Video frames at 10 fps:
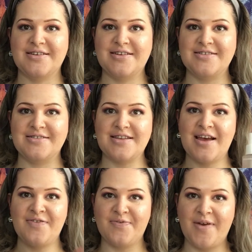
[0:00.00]
because
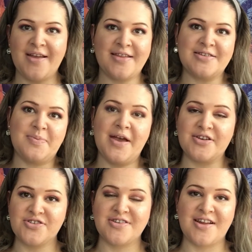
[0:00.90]
I like to be
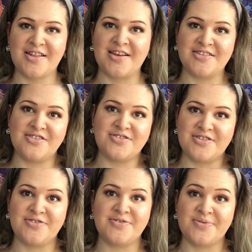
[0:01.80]
extra and I like to use
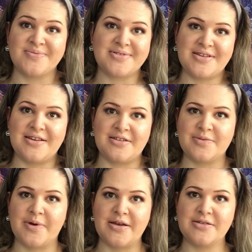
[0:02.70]
two setting
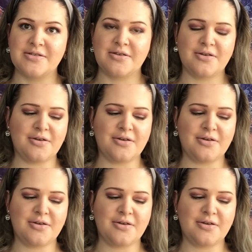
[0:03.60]
sprays.